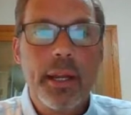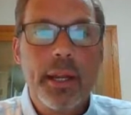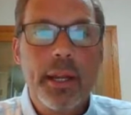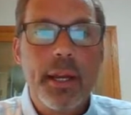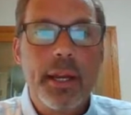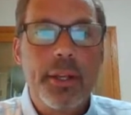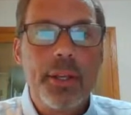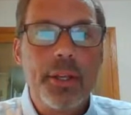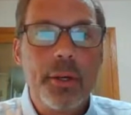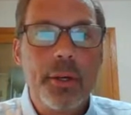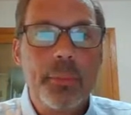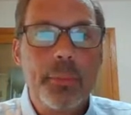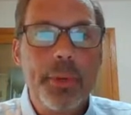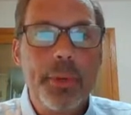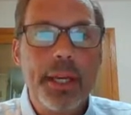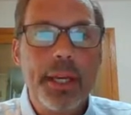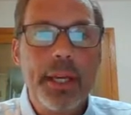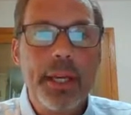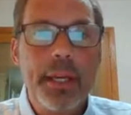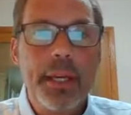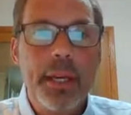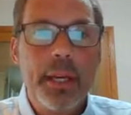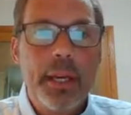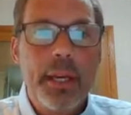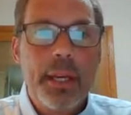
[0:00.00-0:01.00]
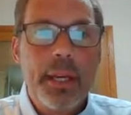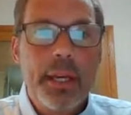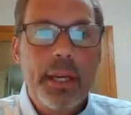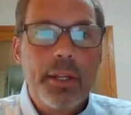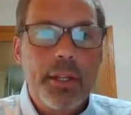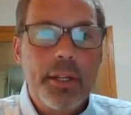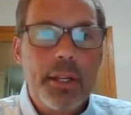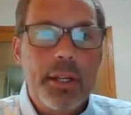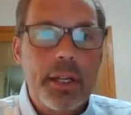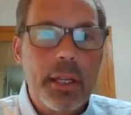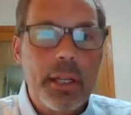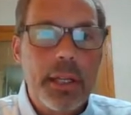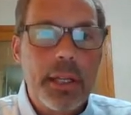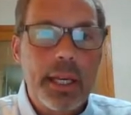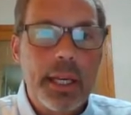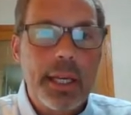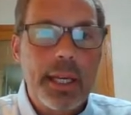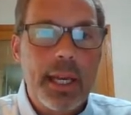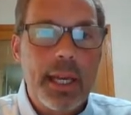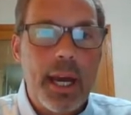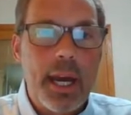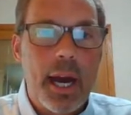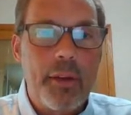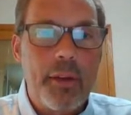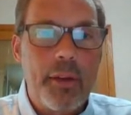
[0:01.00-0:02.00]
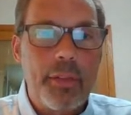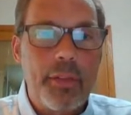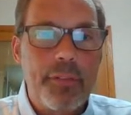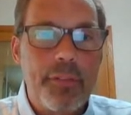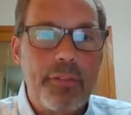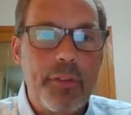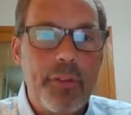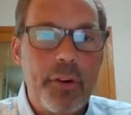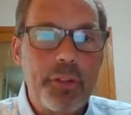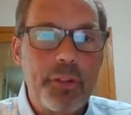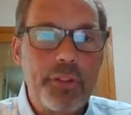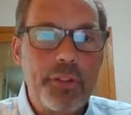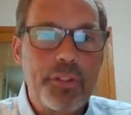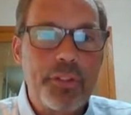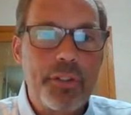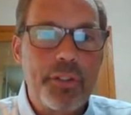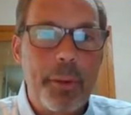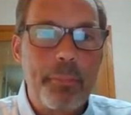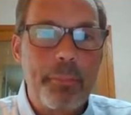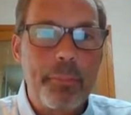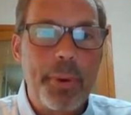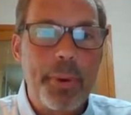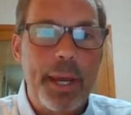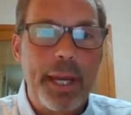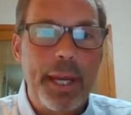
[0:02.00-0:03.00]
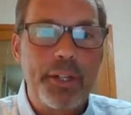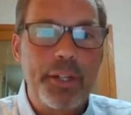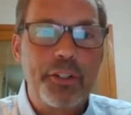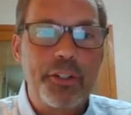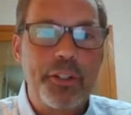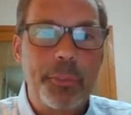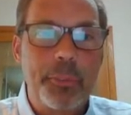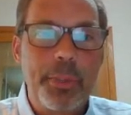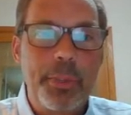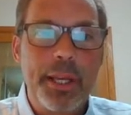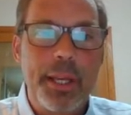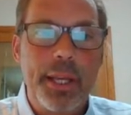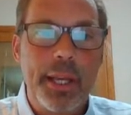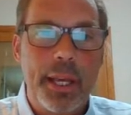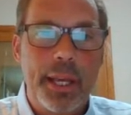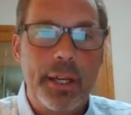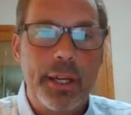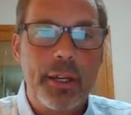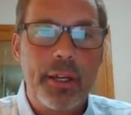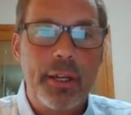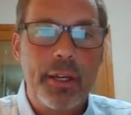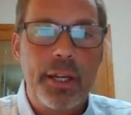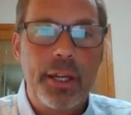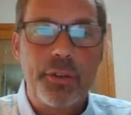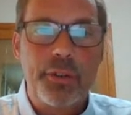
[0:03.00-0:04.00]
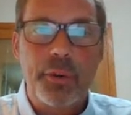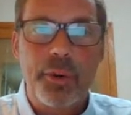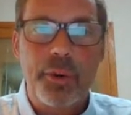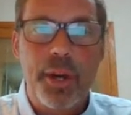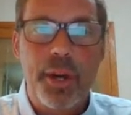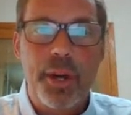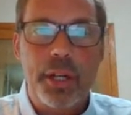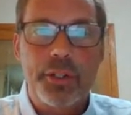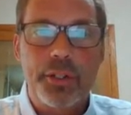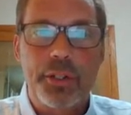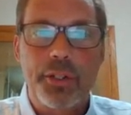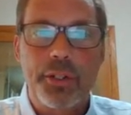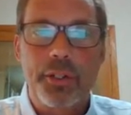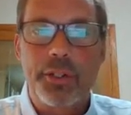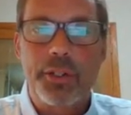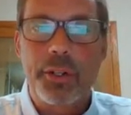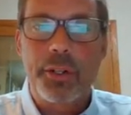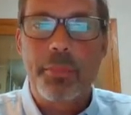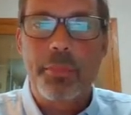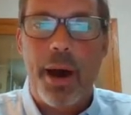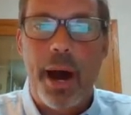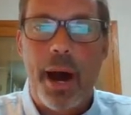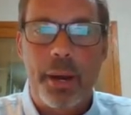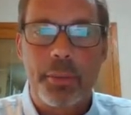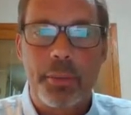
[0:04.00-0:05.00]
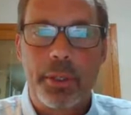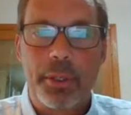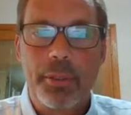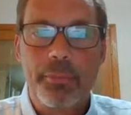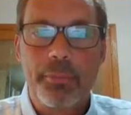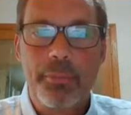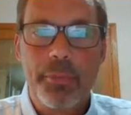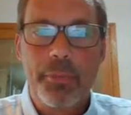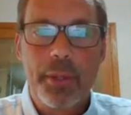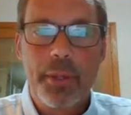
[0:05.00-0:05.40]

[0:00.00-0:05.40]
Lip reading: You'll be clicking on the first subpage to begin, Introduction to the Bible,